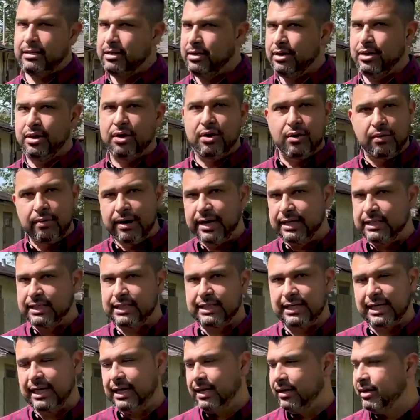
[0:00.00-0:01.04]
No
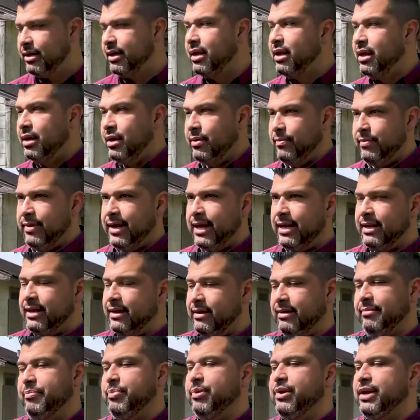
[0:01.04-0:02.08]
AC. We ended
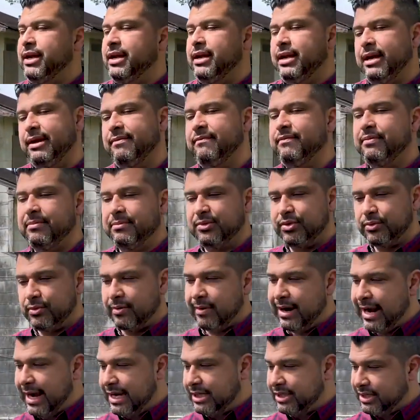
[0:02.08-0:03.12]
up putting it in from
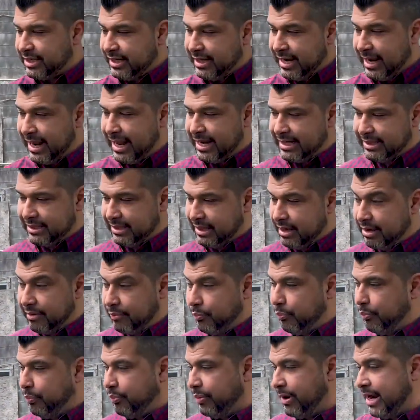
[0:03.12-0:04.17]
scratch. It has a
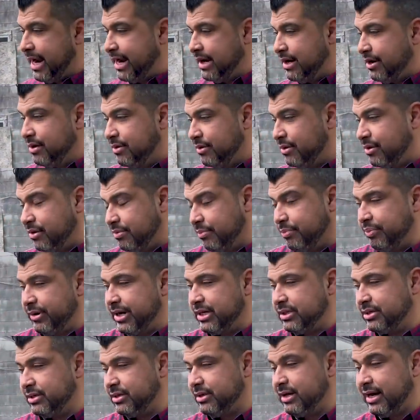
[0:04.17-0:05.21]
brand new
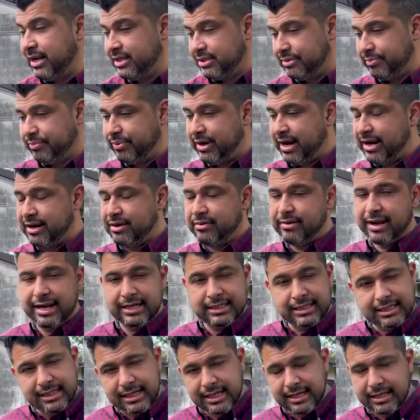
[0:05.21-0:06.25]
compressor. It has a brand new
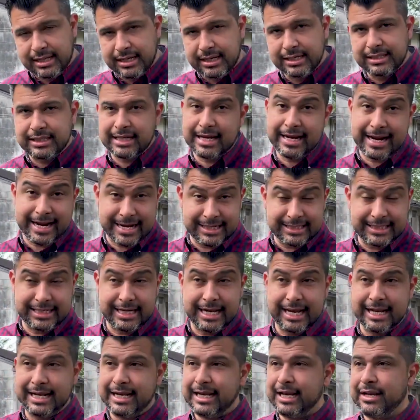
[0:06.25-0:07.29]
AC in the inside,
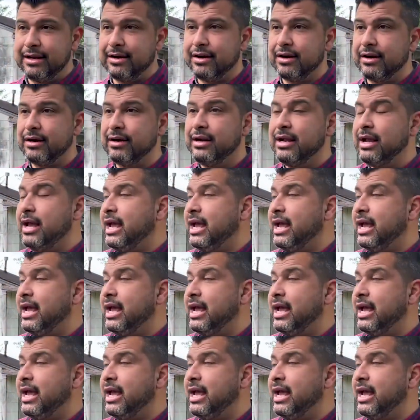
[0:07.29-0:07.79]
AC and heater.